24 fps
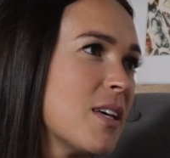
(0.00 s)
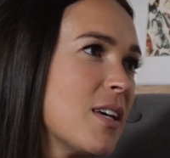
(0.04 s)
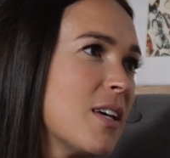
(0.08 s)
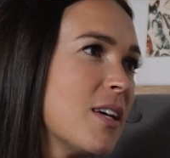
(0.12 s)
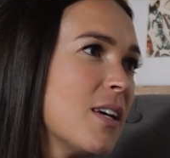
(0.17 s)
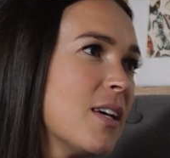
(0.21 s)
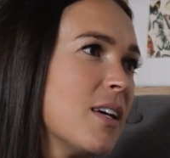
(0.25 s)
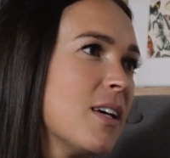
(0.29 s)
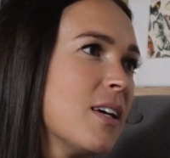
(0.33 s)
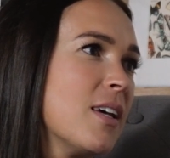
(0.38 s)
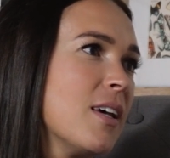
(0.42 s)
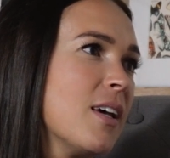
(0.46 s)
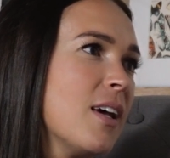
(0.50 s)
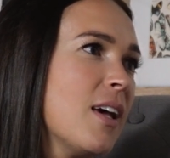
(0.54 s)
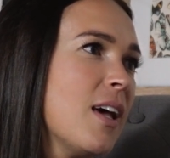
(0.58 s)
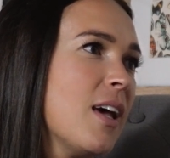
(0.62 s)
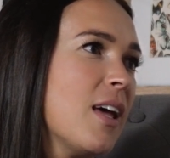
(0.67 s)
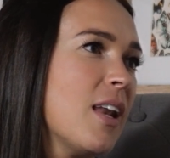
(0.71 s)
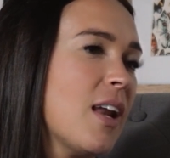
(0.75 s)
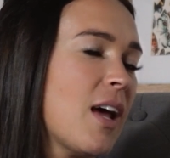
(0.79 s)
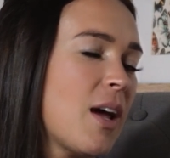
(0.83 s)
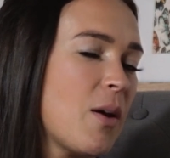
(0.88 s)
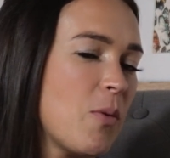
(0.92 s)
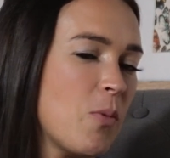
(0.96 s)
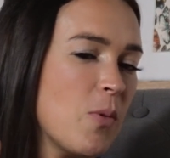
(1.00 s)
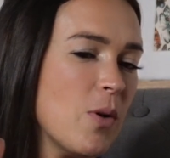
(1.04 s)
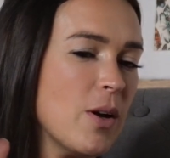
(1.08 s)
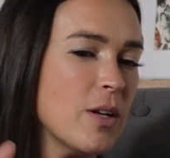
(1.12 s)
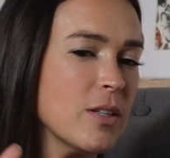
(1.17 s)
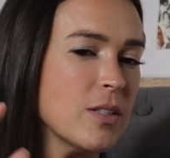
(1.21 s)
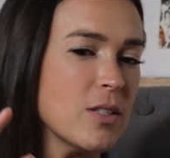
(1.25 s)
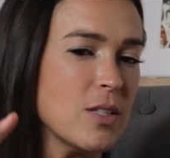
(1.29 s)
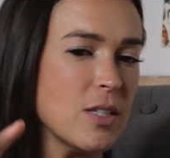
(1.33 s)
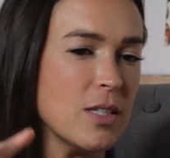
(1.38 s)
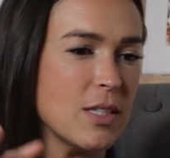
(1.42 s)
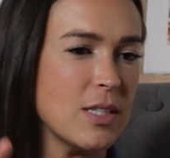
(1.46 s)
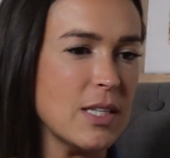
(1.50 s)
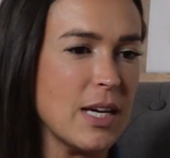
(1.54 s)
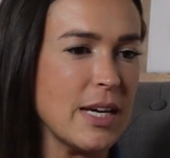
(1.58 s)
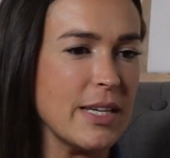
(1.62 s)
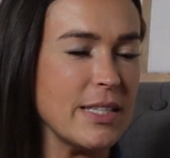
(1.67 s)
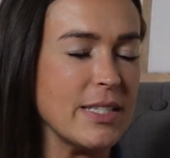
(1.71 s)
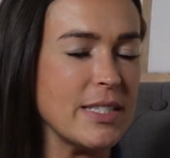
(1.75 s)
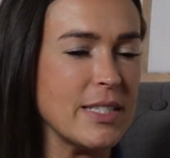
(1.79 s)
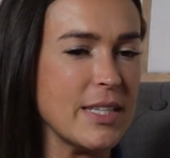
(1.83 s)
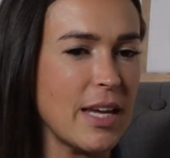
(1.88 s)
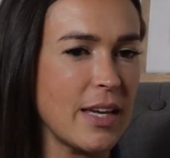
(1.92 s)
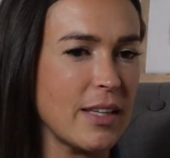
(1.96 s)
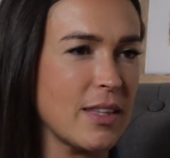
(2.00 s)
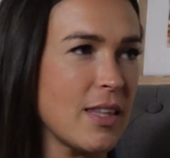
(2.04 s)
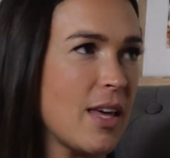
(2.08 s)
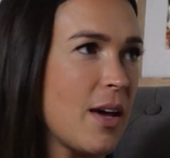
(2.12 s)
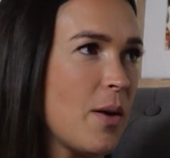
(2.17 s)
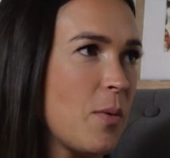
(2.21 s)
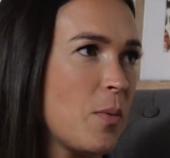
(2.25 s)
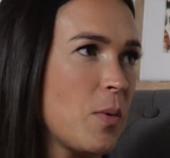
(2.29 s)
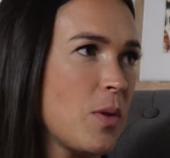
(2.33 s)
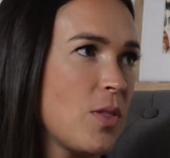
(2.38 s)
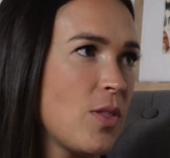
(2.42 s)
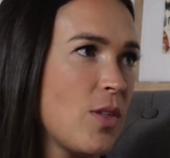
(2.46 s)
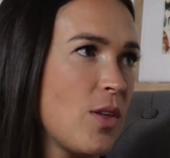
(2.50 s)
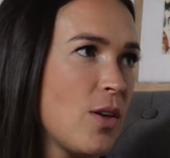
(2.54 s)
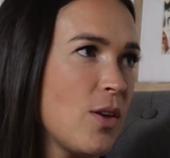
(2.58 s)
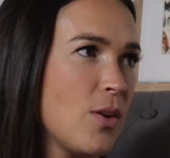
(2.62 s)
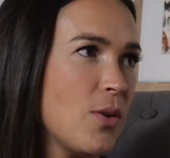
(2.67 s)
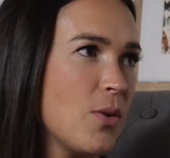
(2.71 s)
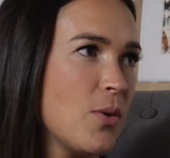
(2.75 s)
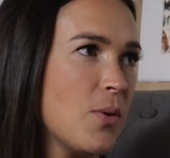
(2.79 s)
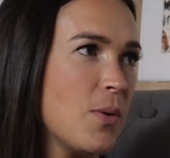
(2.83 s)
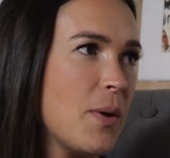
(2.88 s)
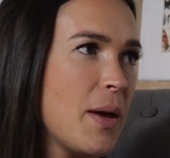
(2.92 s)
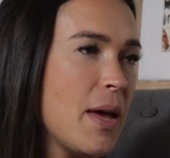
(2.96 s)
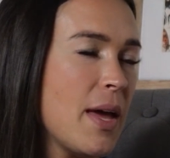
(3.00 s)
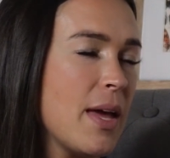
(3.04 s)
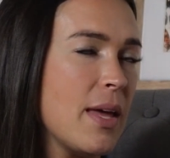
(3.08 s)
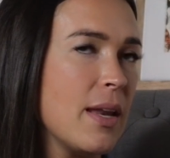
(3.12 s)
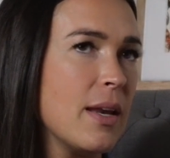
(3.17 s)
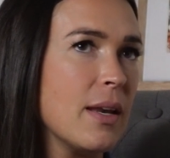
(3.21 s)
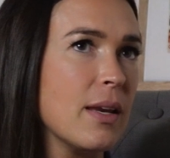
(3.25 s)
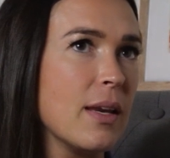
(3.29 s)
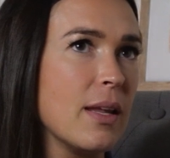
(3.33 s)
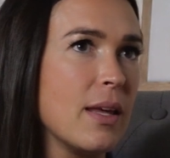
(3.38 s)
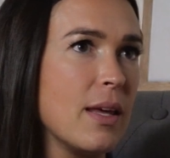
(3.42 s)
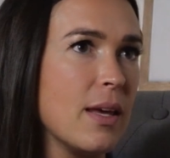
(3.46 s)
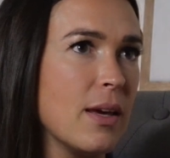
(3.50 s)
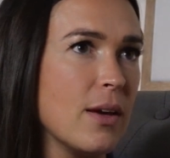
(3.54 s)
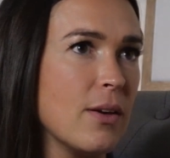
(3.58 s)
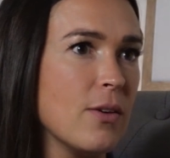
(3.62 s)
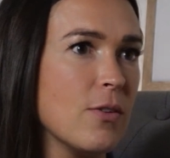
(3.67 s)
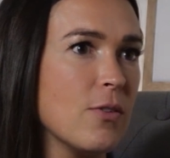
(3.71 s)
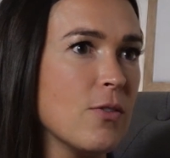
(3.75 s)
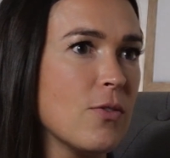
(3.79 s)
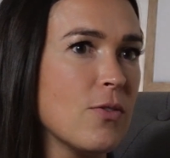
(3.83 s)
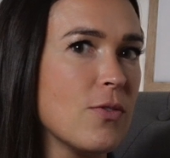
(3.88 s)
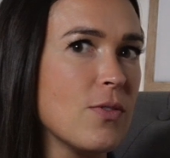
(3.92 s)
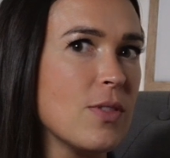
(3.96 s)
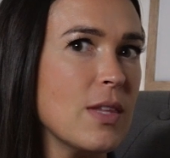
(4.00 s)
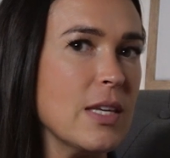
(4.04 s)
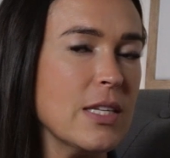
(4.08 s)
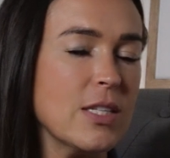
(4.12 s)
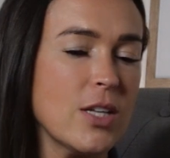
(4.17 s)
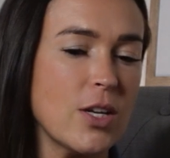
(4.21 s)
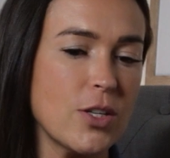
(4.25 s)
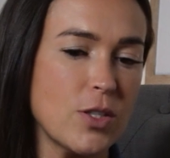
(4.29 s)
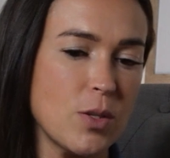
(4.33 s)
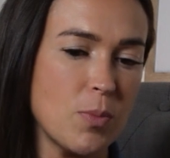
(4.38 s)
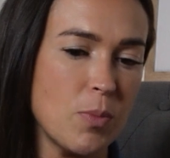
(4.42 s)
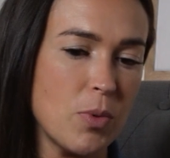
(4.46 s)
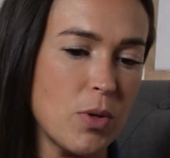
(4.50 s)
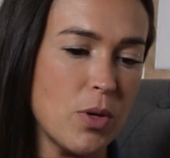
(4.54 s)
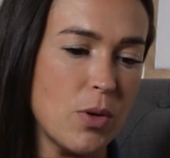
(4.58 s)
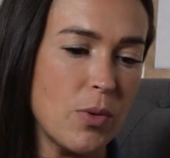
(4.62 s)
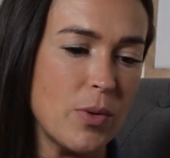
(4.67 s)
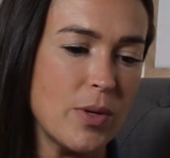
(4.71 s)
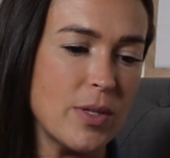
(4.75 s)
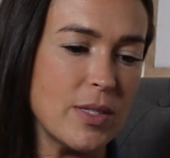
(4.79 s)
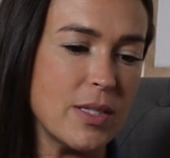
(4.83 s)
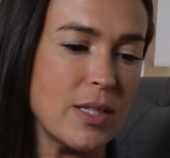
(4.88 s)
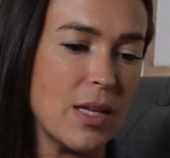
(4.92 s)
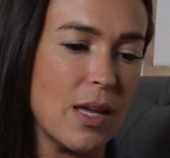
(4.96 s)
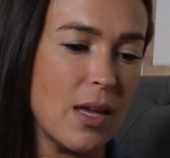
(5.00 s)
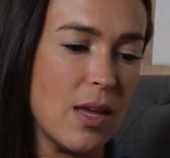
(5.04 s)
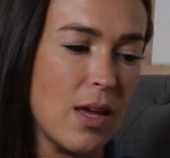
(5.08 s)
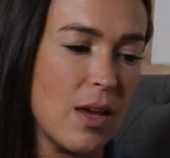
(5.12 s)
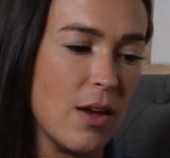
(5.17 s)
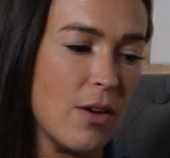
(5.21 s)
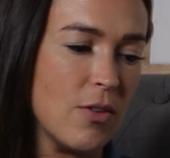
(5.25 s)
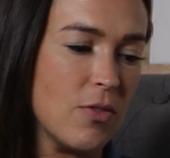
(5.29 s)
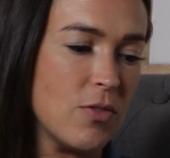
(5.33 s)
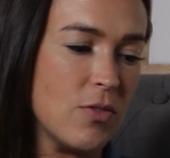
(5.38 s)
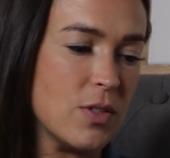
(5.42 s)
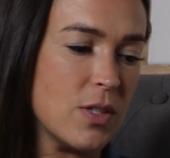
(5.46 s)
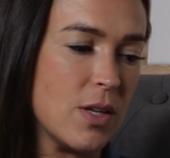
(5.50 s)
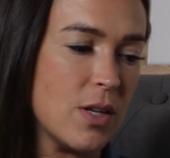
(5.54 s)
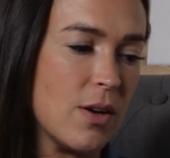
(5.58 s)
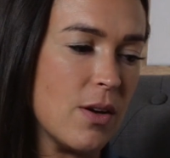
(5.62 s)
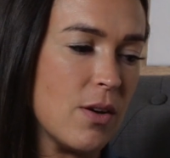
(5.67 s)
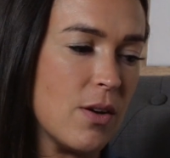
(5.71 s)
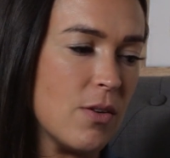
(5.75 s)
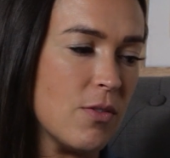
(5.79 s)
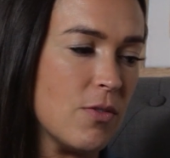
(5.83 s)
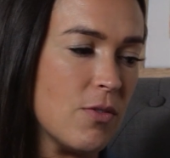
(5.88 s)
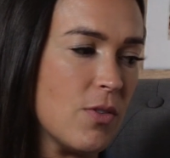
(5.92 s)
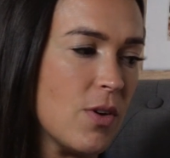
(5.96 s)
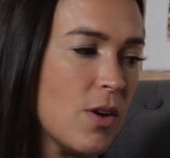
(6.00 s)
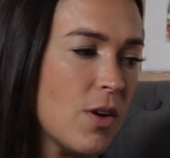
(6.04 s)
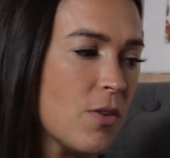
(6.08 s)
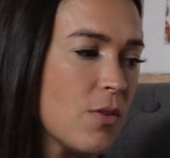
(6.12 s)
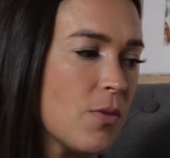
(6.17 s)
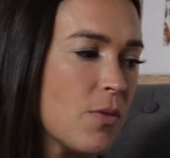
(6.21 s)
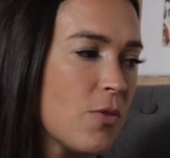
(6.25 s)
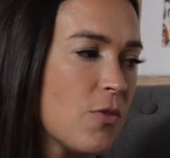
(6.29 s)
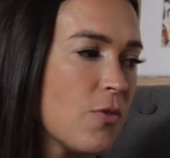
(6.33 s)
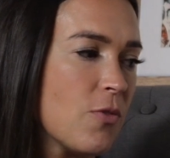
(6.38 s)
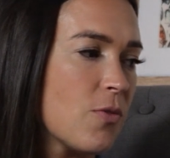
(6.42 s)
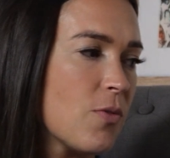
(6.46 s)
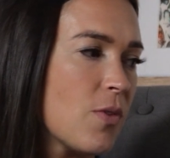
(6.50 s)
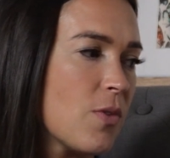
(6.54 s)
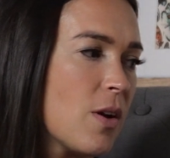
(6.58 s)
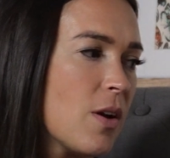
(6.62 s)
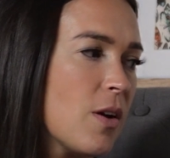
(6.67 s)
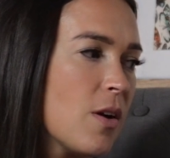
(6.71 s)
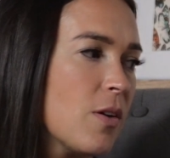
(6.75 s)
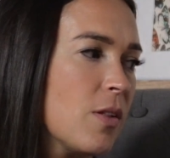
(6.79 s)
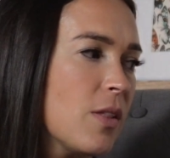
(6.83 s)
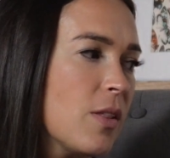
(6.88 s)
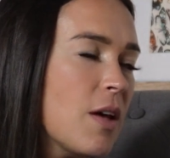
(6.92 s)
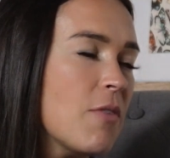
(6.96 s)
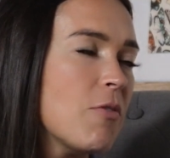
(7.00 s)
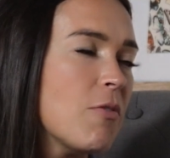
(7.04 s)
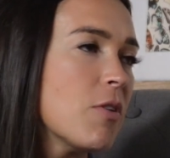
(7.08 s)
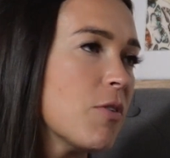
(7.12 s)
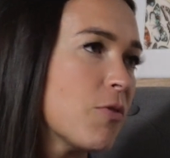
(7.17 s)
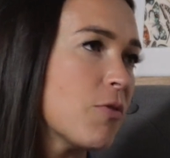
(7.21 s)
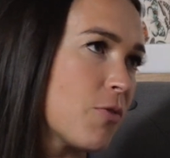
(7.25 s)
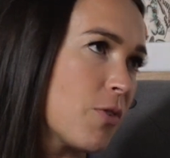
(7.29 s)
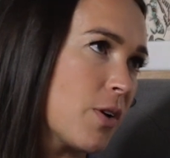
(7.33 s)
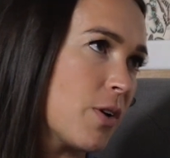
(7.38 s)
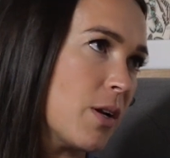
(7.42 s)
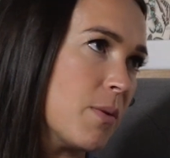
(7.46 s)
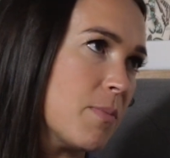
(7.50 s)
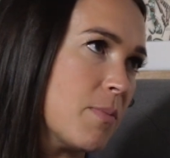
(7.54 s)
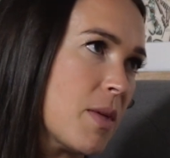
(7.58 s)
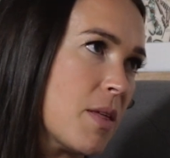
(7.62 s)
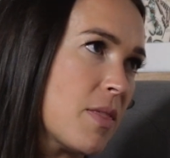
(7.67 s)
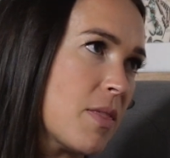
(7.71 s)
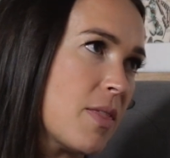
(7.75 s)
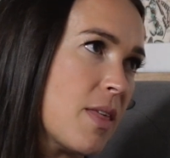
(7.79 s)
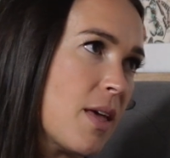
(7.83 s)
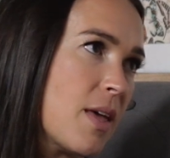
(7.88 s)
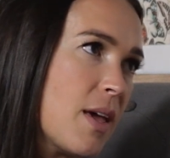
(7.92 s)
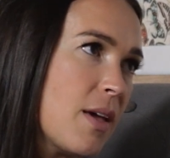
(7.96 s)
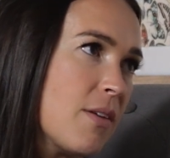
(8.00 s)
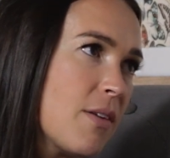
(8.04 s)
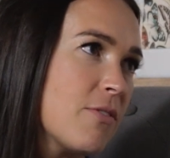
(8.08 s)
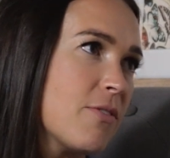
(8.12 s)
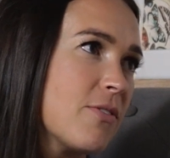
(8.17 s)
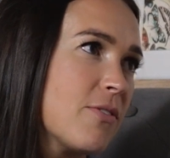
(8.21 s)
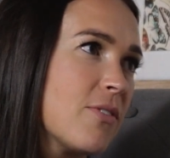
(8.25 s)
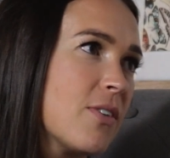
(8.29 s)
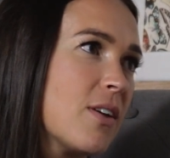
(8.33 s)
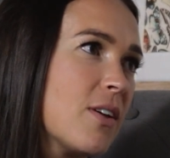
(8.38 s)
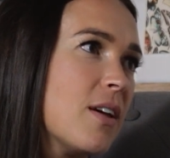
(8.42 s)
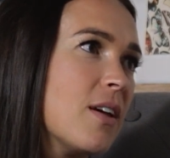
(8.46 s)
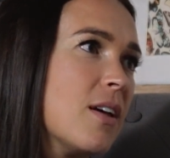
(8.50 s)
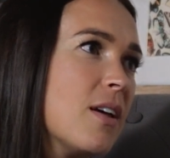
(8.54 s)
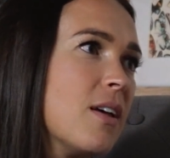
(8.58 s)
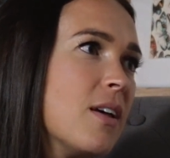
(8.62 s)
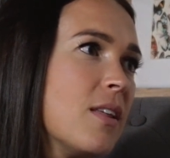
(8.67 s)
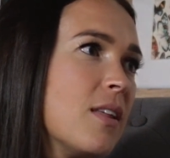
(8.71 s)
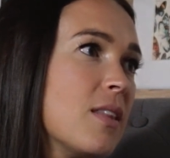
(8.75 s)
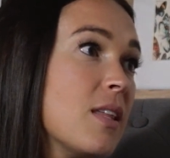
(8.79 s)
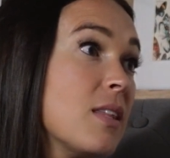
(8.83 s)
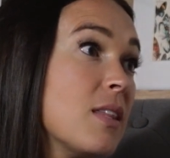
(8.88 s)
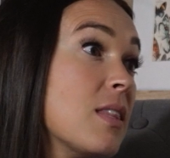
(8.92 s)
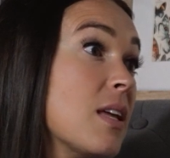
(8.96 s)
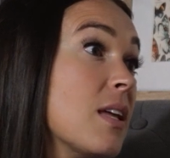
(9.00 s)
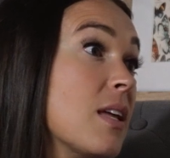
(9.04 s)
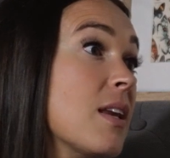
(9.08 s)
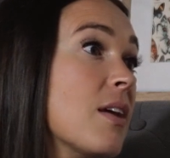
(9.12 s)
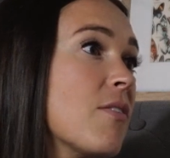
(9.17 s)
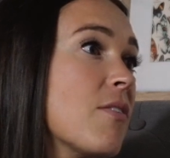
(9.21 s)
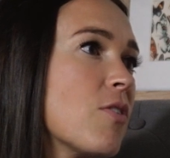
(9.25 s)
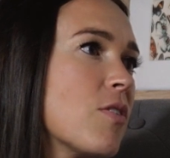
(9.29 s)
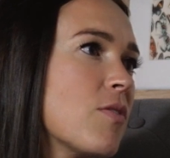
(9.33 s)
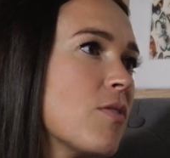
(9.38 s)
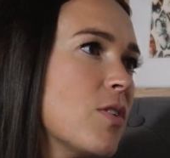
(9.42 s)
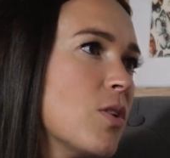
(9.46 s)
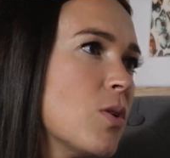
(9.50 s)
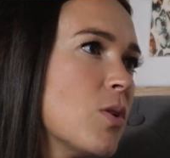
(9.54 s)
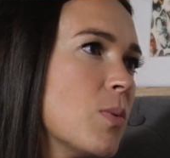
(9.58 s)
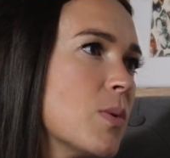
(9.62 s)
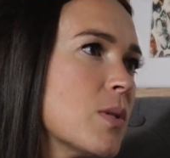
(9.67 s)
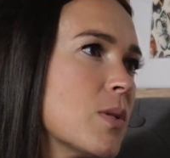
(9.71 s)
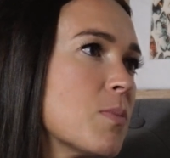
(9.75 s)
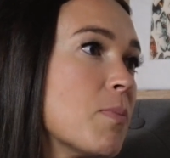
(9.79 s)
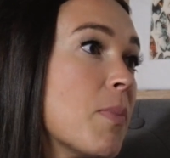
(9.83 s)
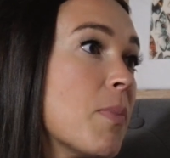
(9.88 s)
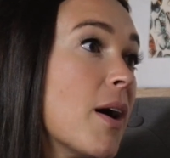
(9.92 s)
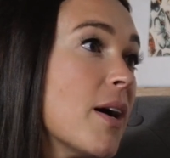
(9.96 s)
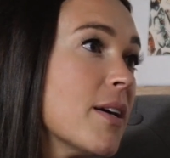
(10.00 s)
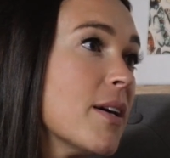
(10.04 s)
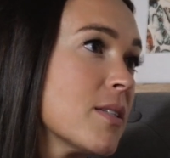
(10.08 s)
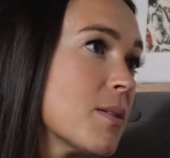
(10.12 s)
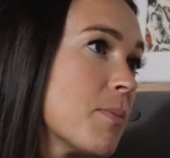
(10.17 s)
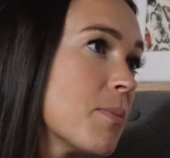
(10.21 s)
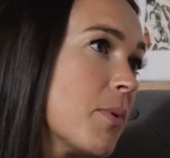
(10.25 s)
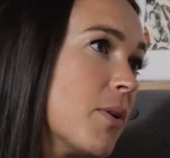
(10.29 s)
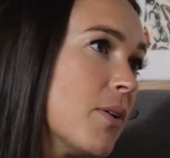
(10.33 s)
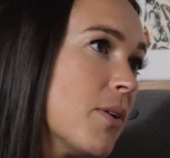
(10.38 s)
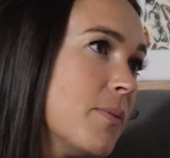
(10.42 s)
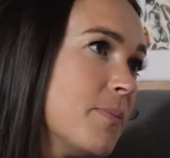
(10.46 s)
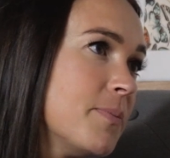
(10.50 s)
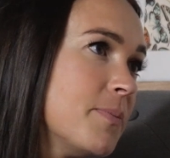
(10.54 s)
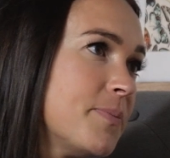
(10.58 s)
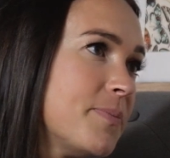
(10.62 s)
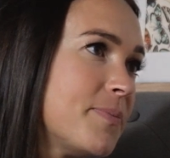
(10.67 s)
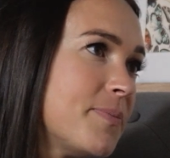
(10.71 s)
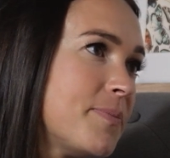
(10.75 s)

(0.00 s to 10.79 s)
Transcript: Yes. And I want to dissect that with you and give these entrepreneurs the gift of a, a level of freedom that they've that they never even knew was possible.